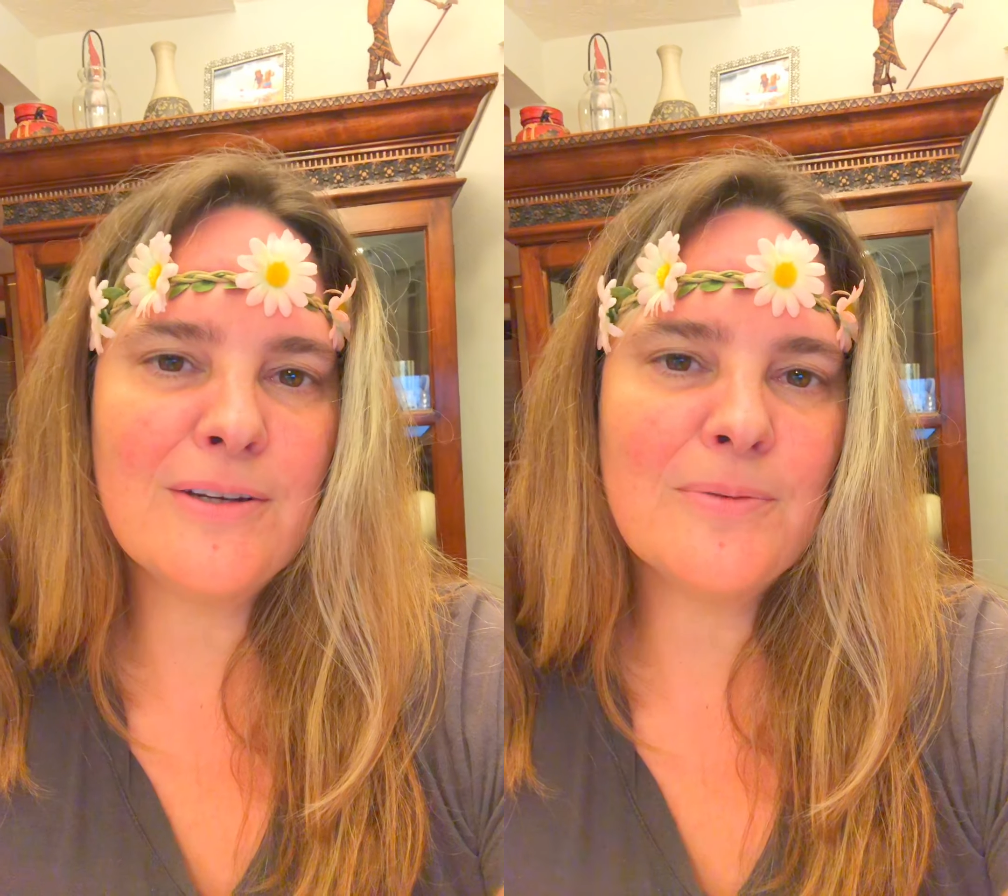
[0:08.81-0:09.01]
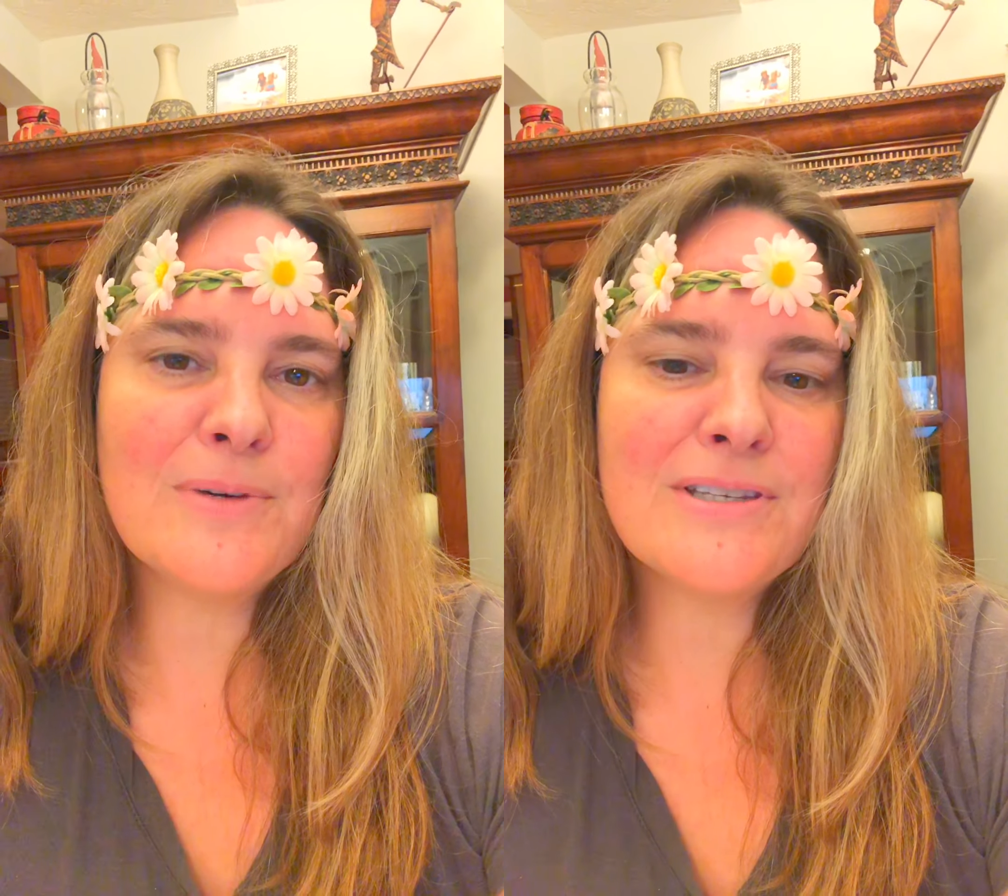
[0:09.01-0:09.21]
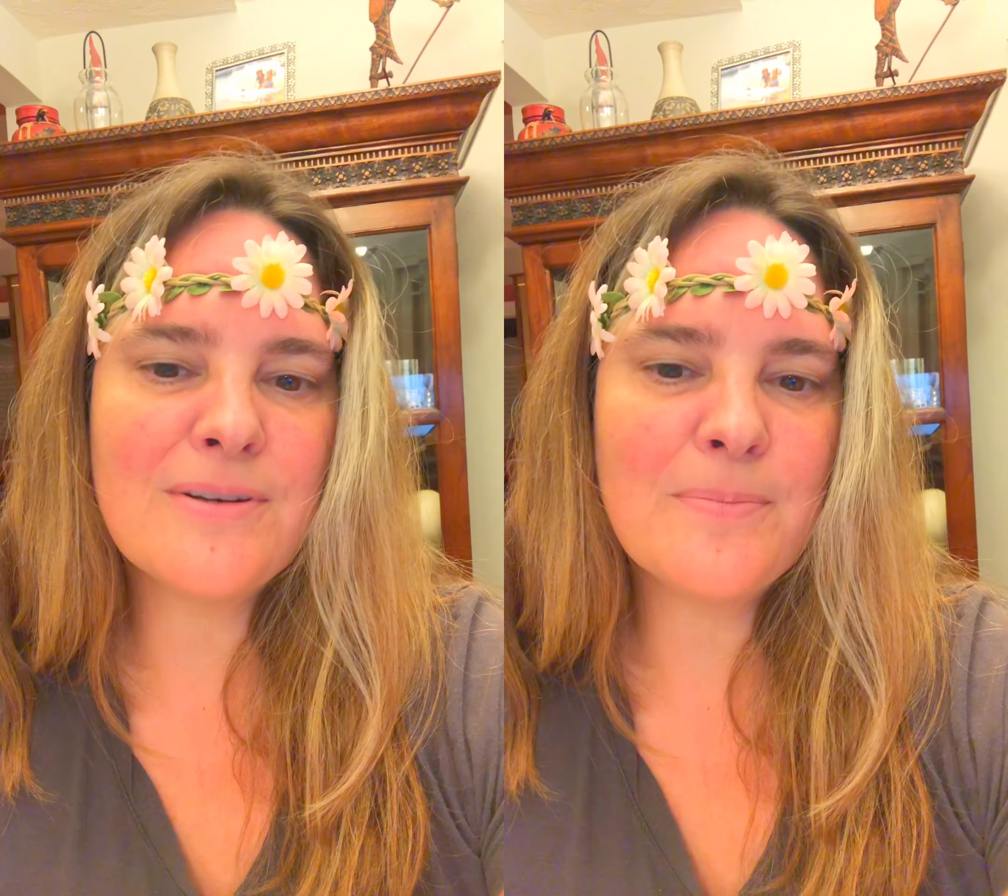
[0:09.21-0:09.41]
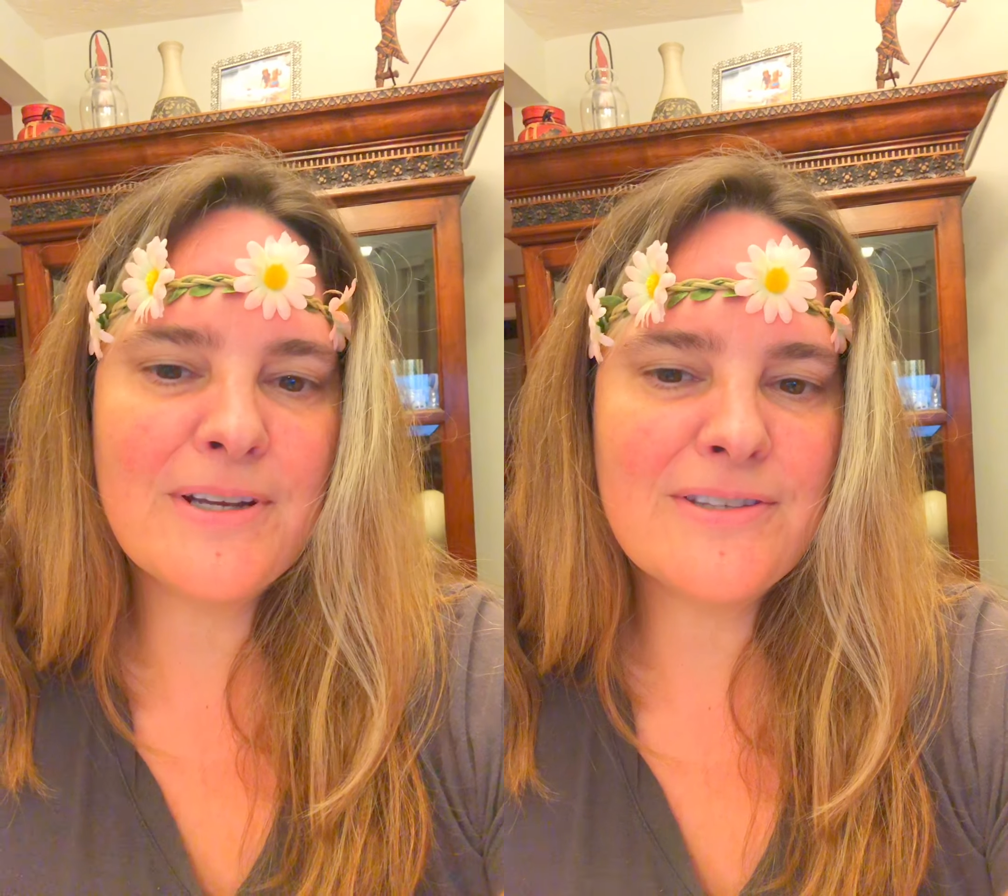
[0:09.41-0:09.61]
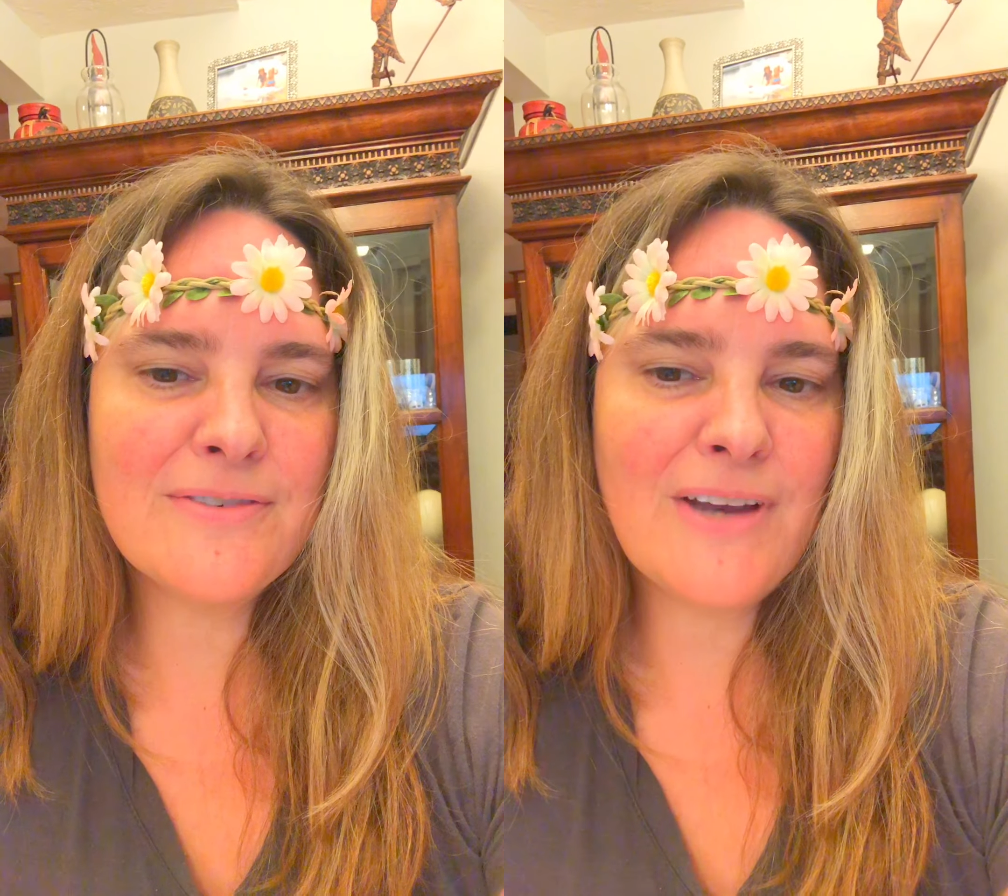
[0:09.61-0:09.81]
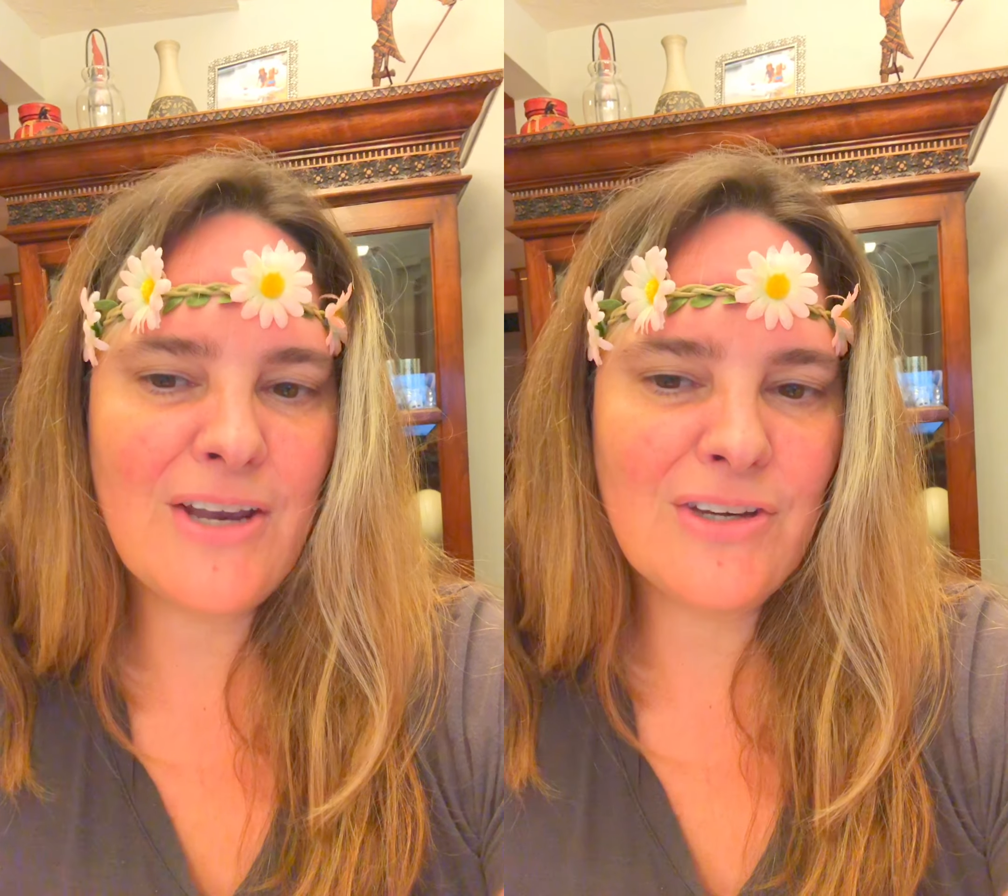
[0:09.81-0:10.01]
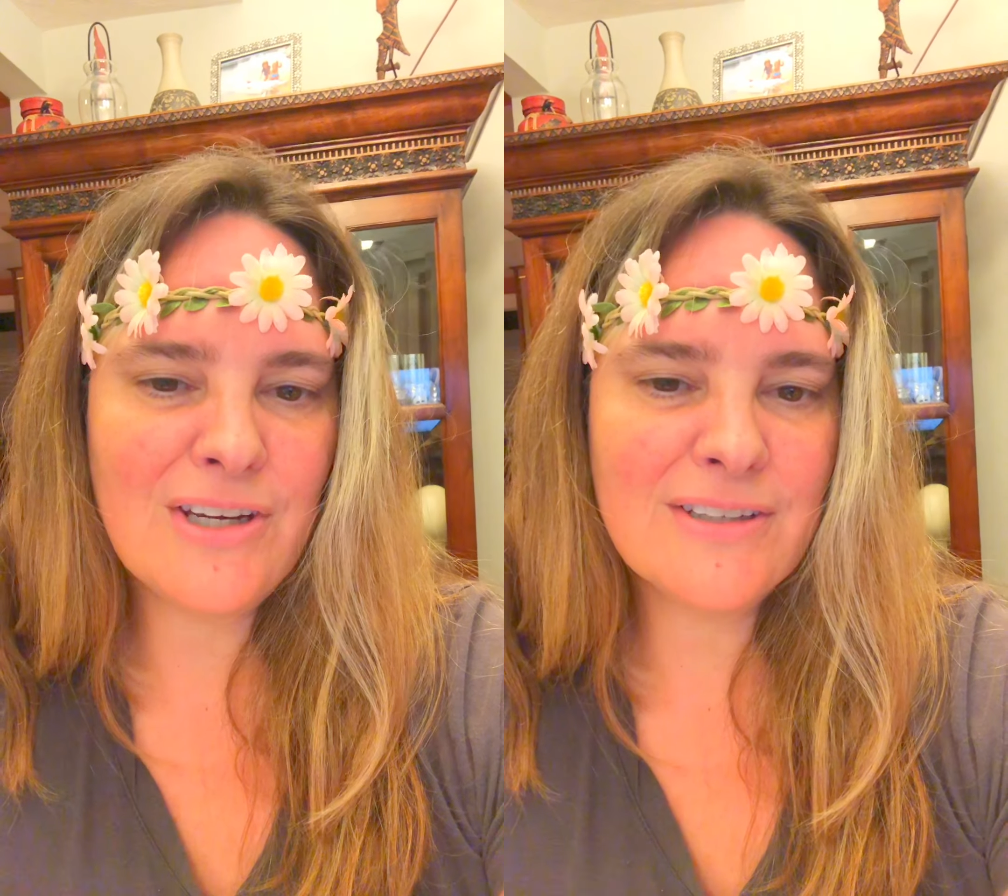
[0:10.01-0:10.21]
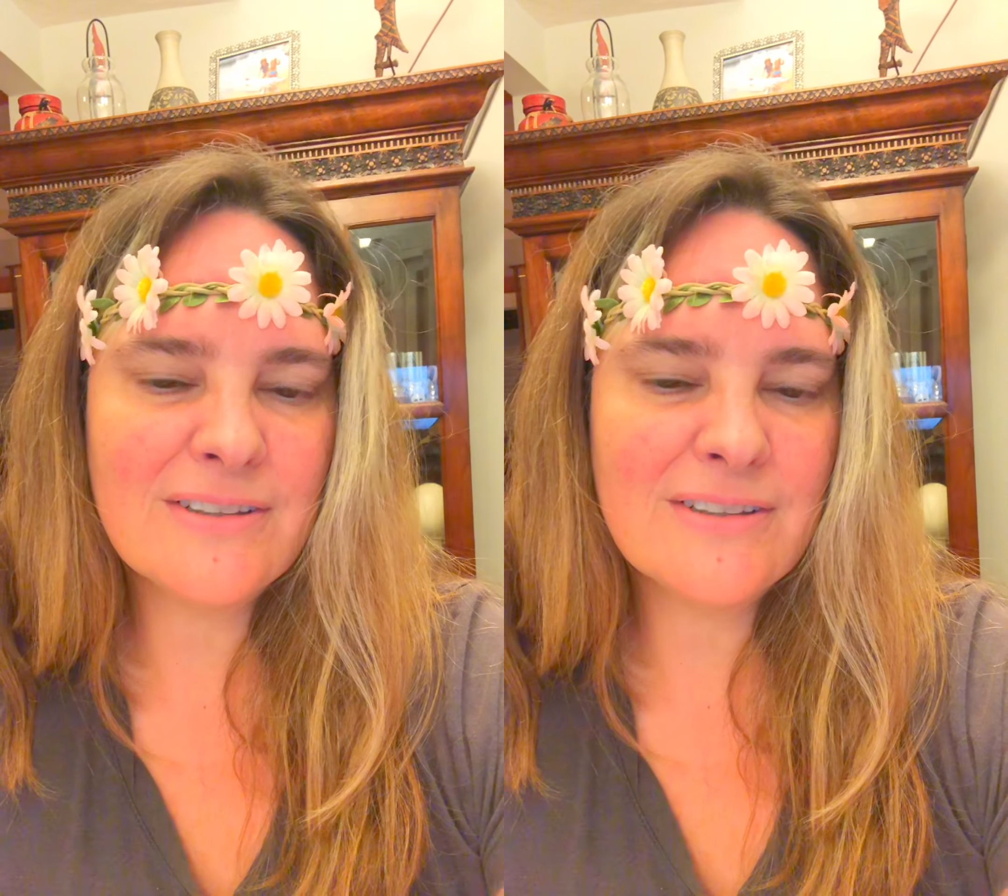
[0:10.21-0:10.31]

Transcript: in western Pennsylvania.